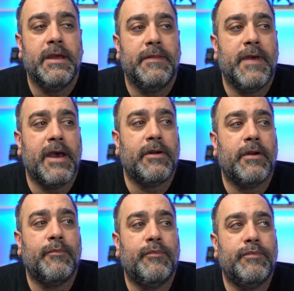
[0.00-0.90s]
That
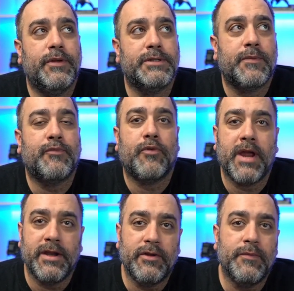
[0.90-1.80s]
are, those are
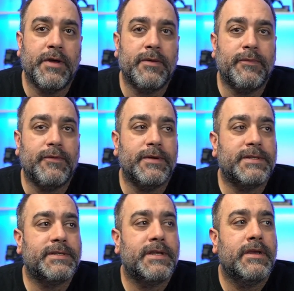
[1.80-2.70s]
brand new
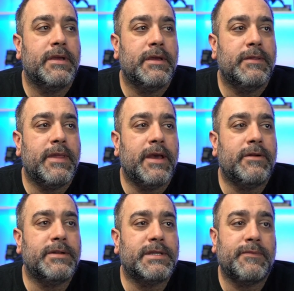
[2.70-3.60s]
motherboards that
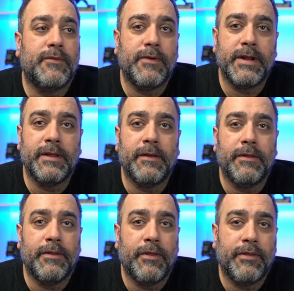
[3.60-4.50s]
are supporting
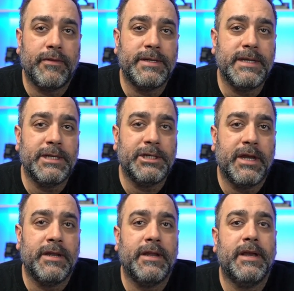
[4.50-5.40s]
the 13th
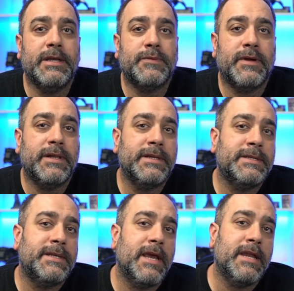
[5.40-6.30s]
gen as well
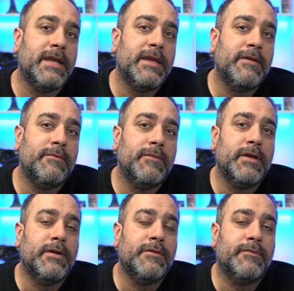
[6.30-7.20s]
as any, you
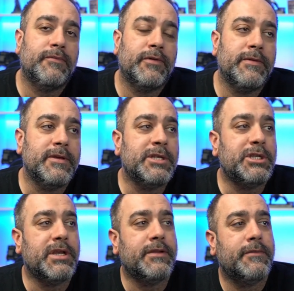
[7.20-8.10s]
know, previous
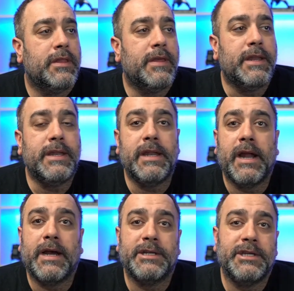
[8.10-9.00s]
gen. They did
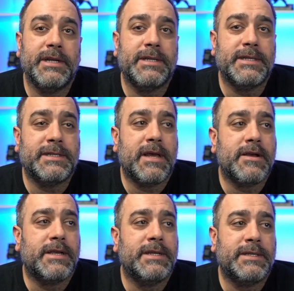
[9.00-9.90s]
not change the
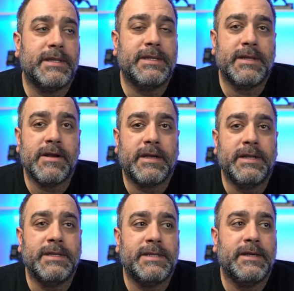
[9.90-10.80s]
socket, so the socket
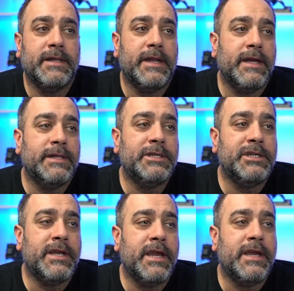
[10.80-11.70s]
is still an
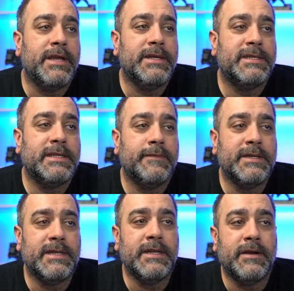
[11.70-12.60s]
LGA
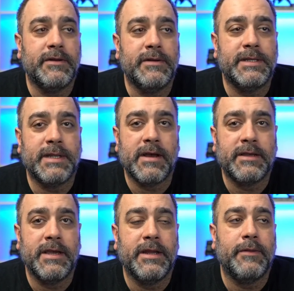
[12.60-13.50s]
1700
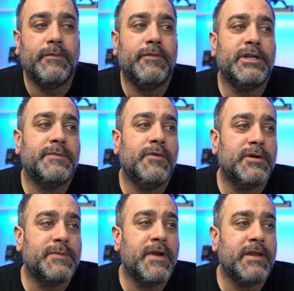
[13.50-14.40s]
socket, which
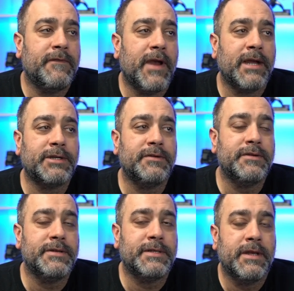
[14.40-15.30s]
most
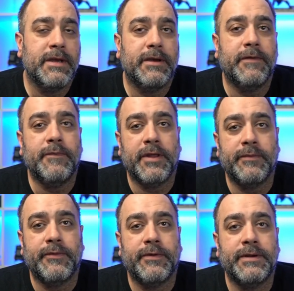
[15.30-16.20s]
manufacturers of
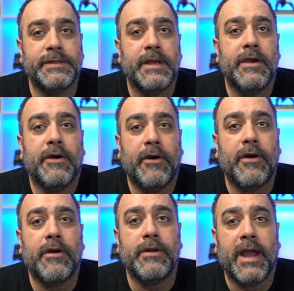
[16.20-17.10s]
motherboards
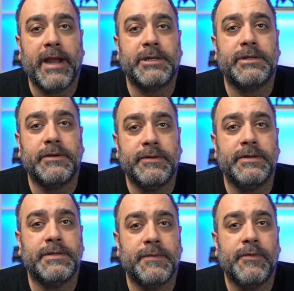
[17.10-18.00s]
are actually going
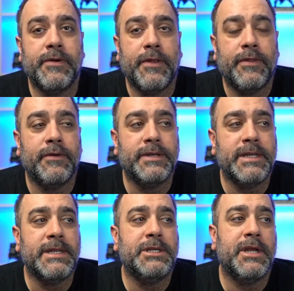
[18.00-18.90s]
to support the
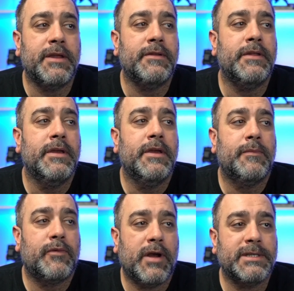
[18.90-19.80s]
13th gen
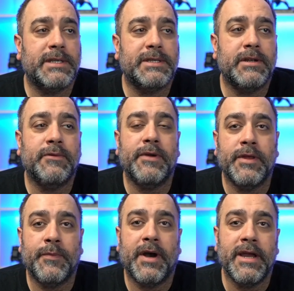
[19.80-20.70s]
processor with a
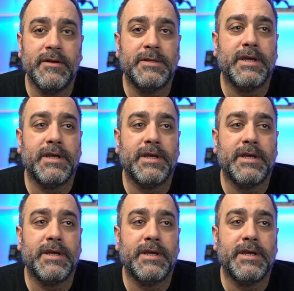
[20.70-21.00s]
BIOS